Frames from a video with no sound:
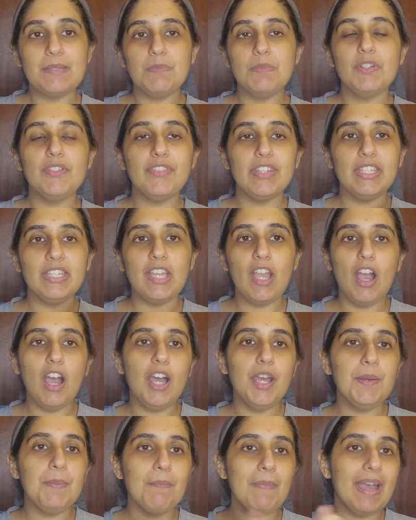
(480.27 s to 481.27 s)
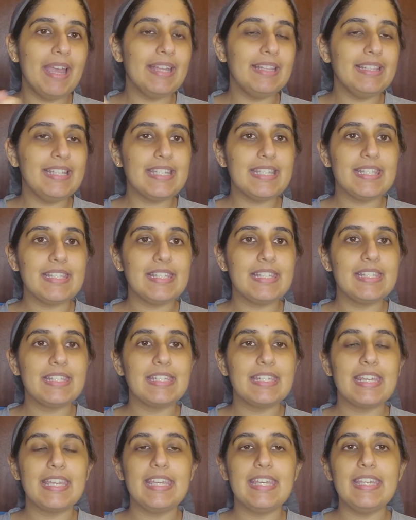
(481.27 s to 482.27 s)
movie on my
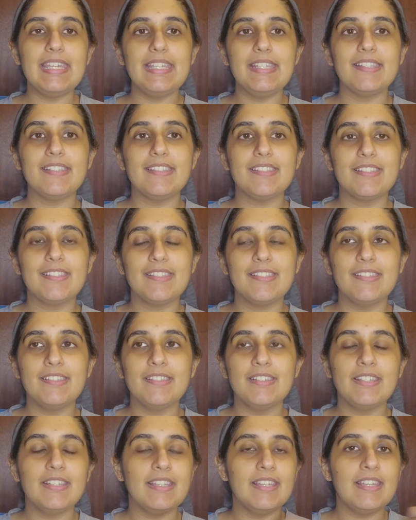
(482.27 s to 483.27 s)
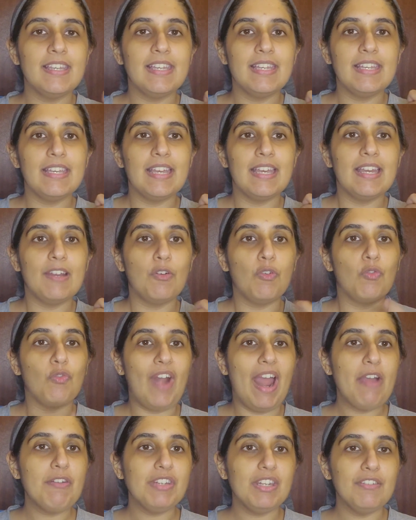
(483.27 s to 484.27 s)
list is
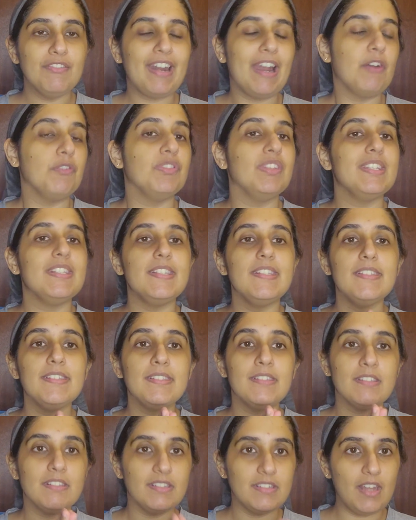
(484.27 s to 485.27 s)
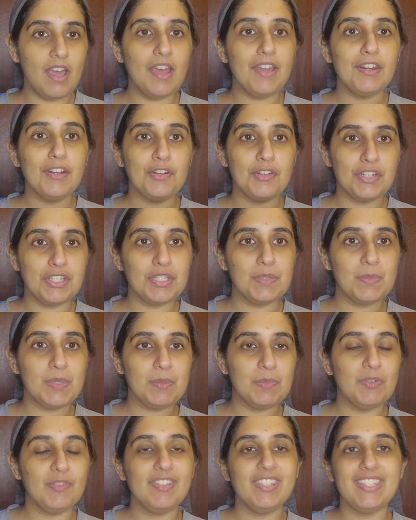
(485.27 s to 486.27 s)
Round and Round. This is not a Christmas
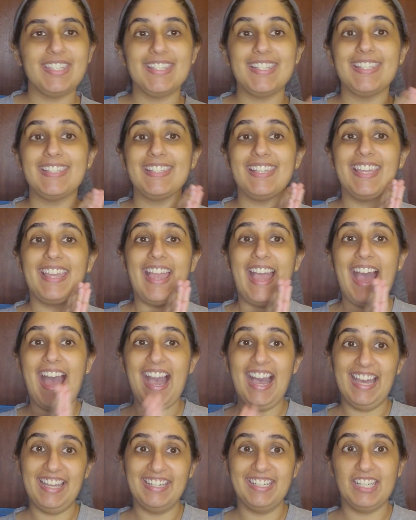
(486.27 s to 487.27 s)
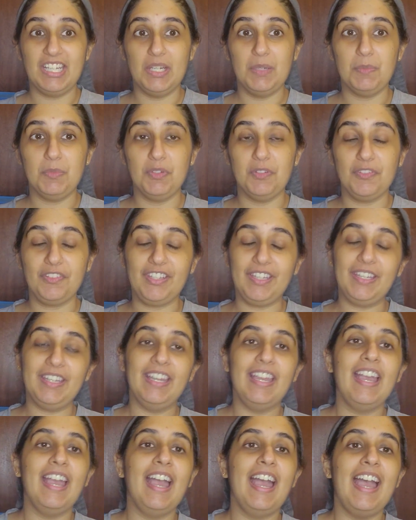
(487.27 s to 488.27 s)
movie, this is a Hanukkah movie.
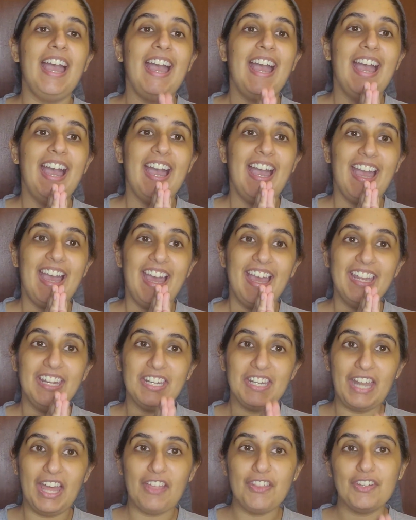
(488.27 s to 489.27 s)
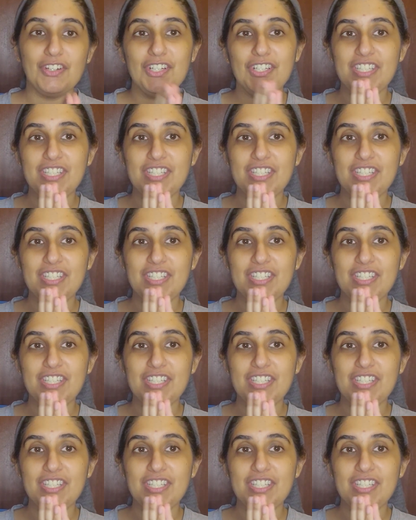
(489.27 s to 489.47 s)
Another